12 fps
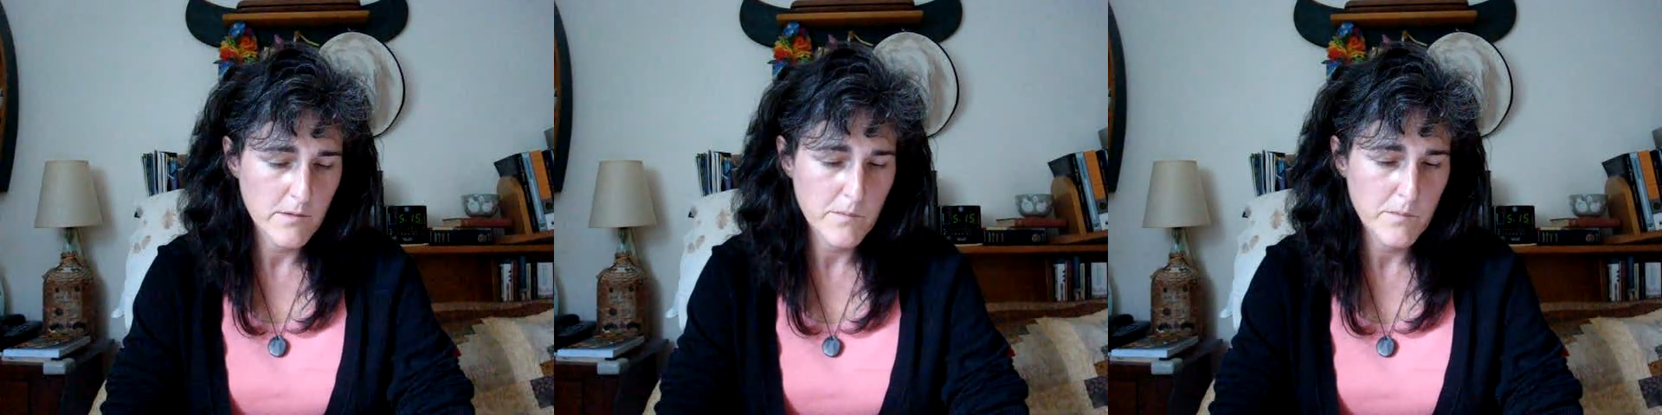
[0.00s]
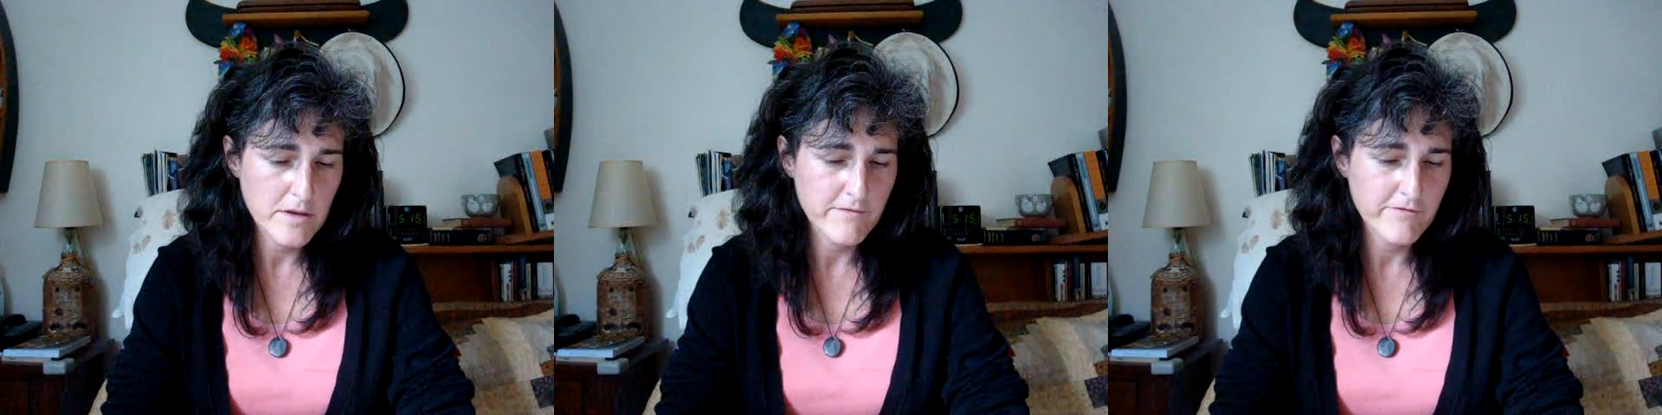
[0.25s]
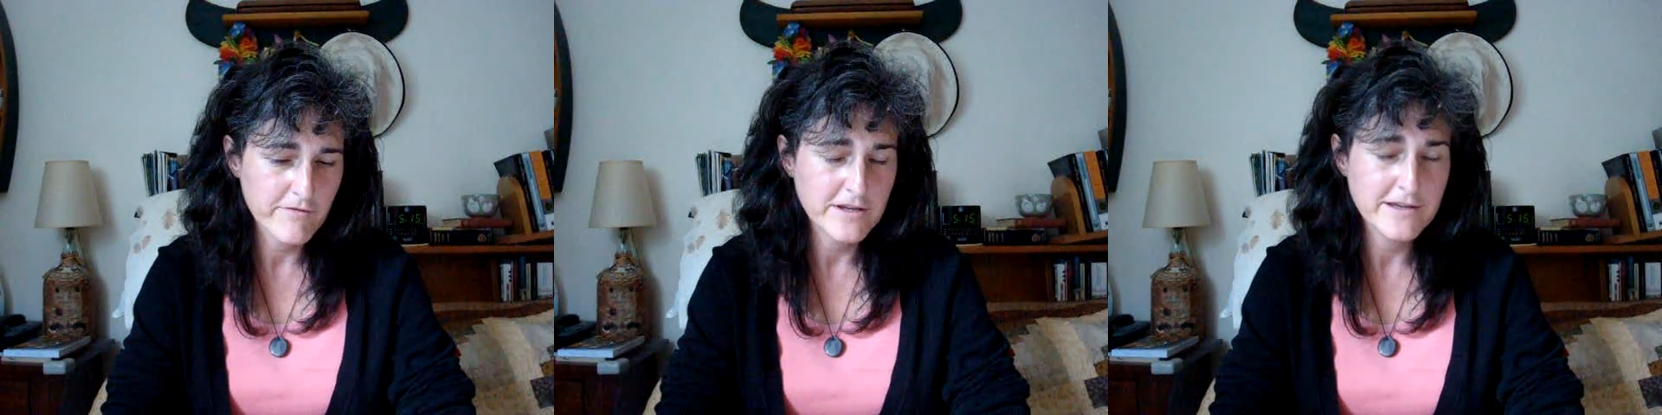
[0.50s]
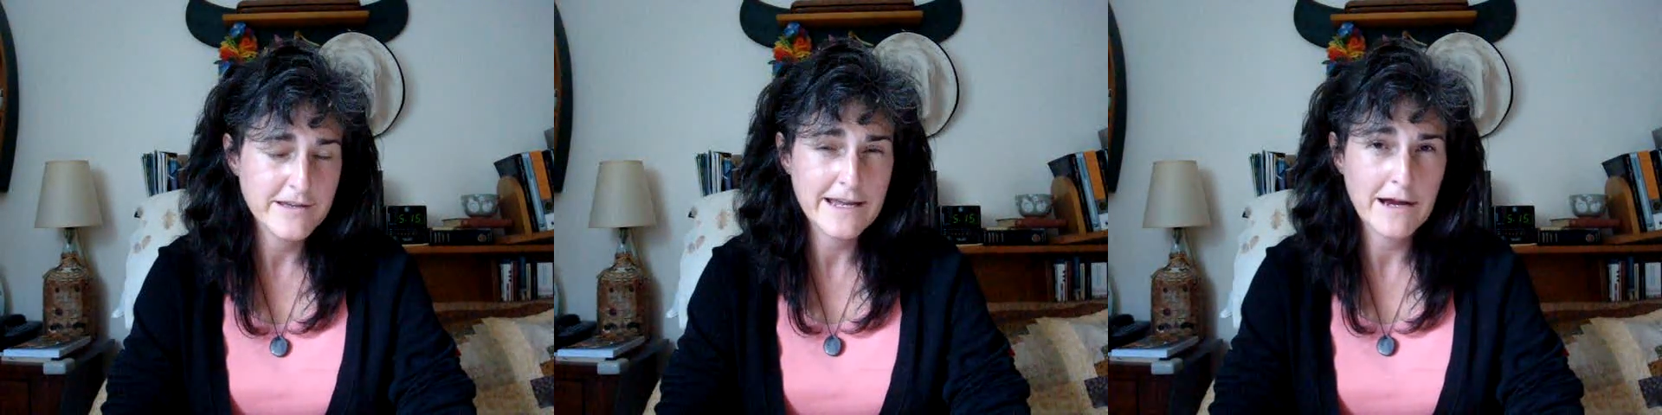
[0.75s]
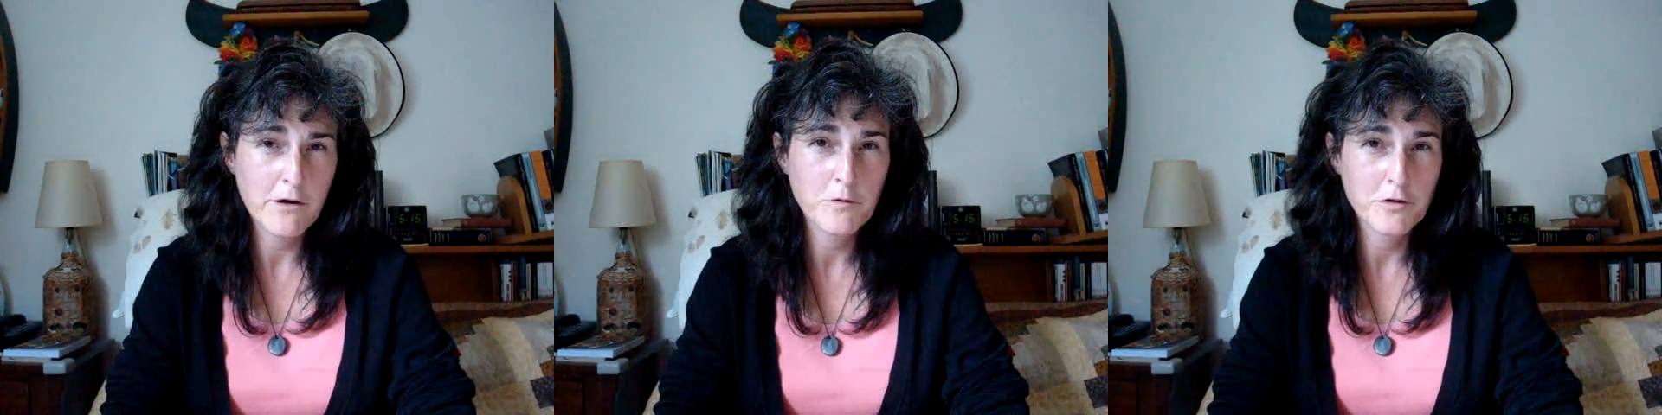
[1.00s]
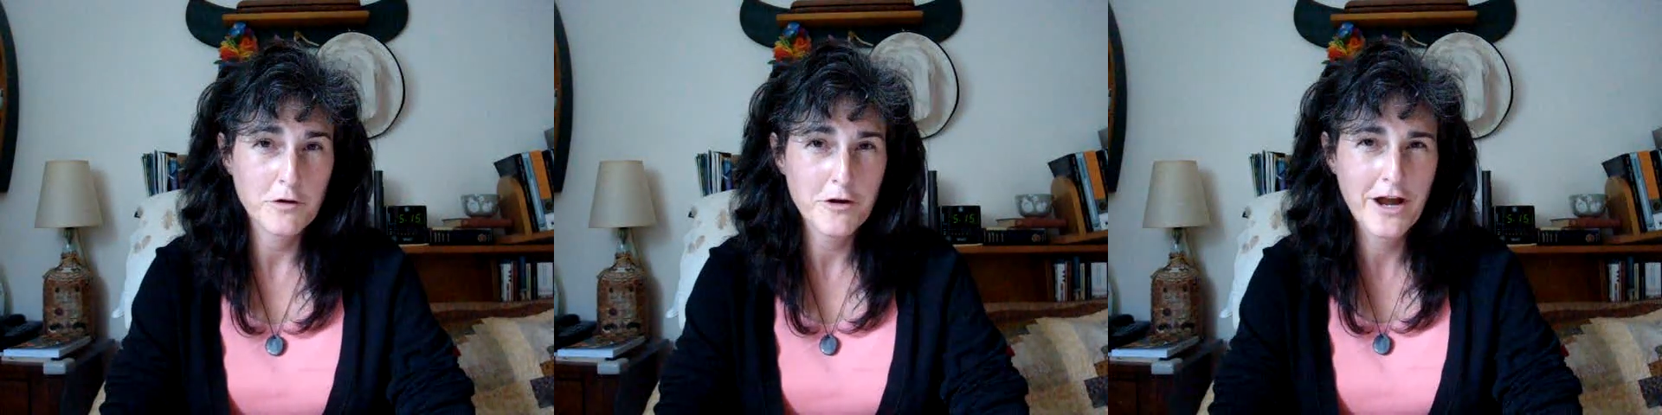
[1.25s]
a bit of a
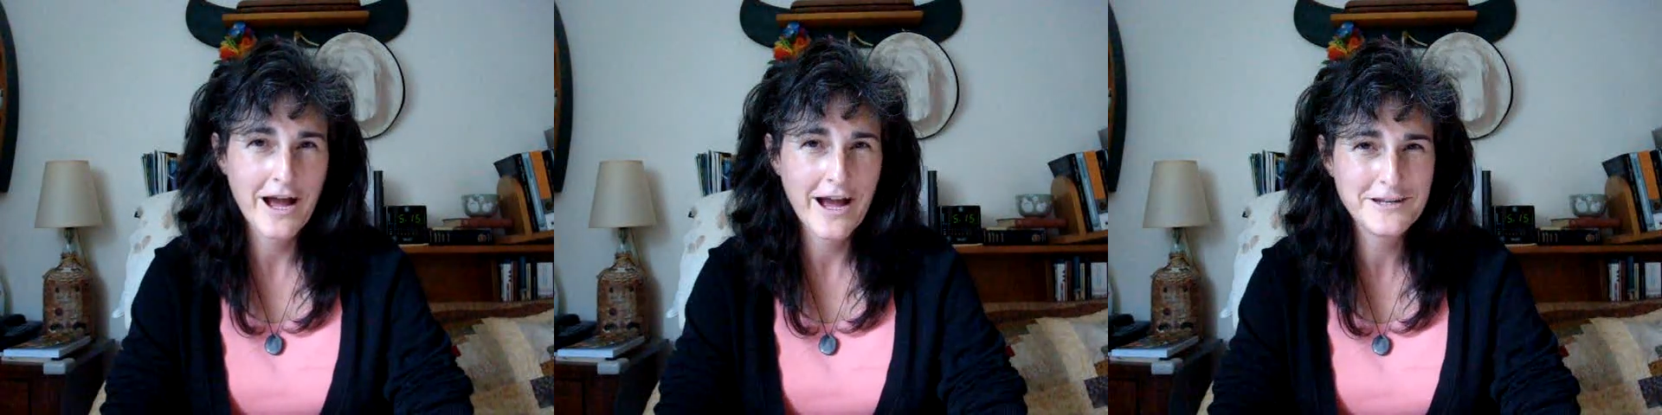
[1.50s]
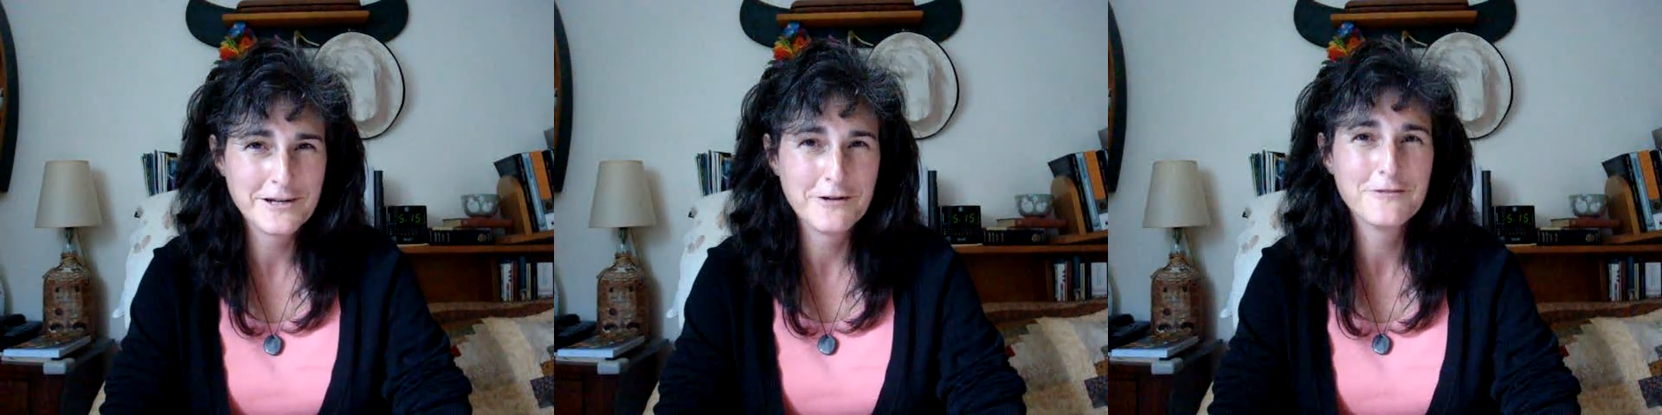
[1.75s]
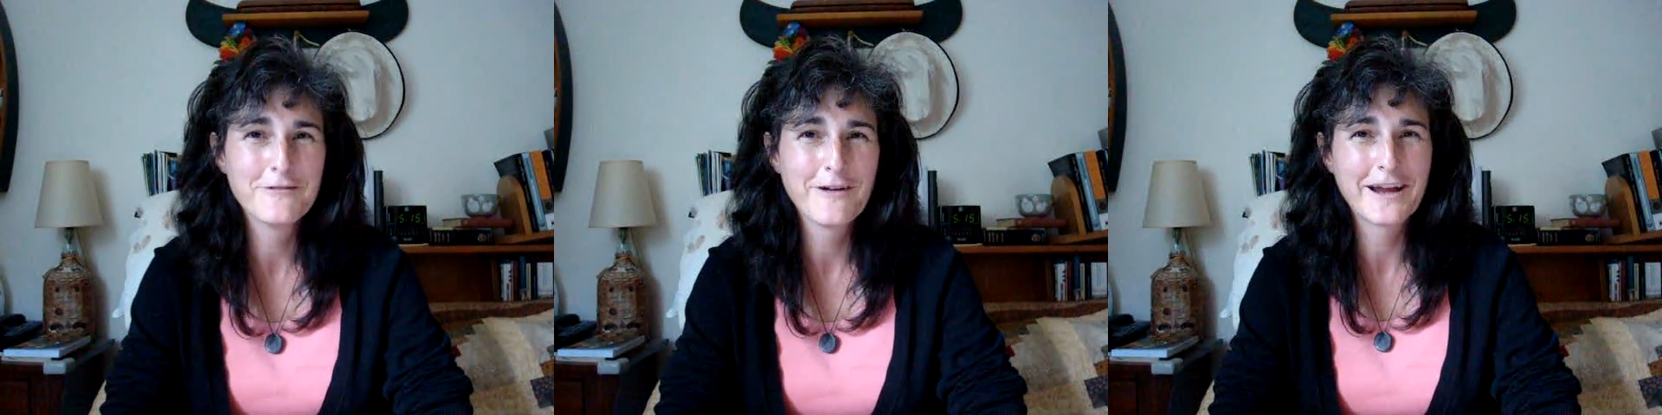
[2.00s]
downer, I don't